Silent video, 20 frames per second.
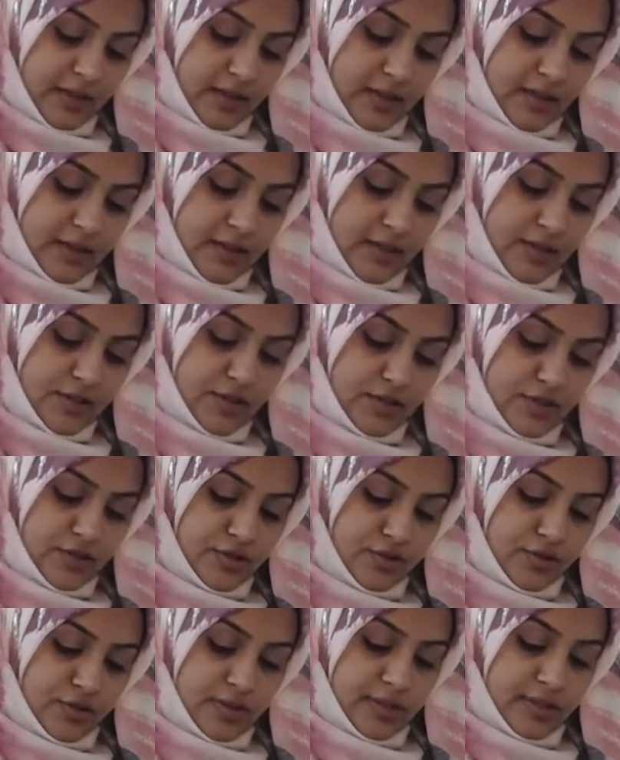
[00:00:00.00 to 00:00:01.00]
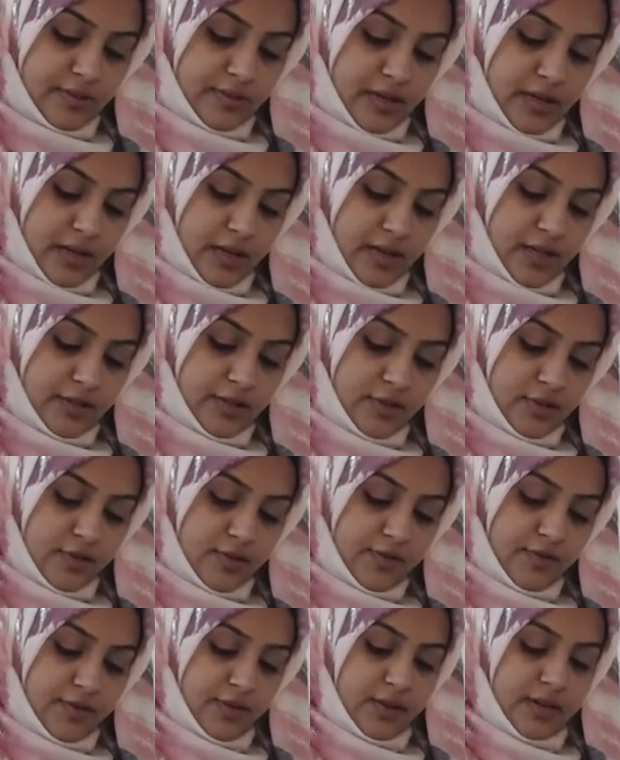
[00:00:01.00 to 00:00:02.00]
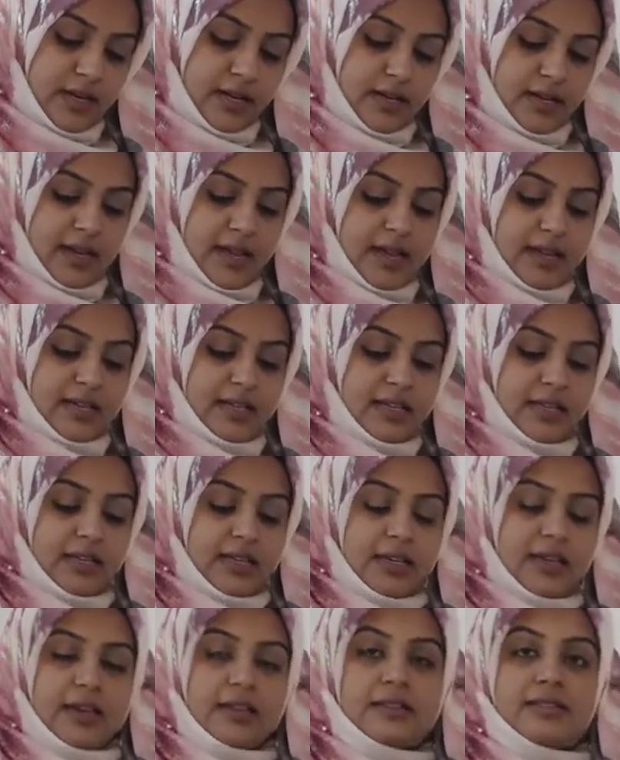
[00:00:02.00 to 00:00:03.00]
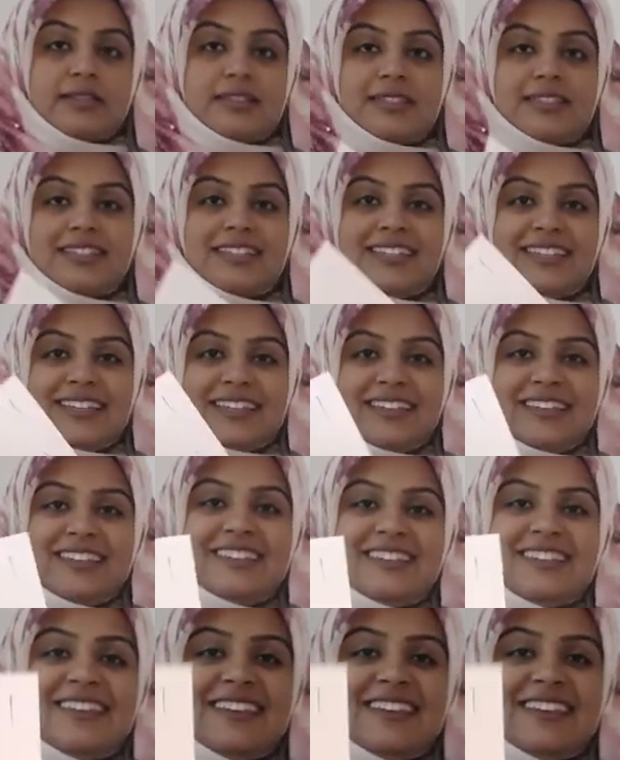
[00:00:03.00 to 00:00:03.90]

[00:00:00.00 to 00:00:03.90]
And then just draw some lines over it, and he gets to eat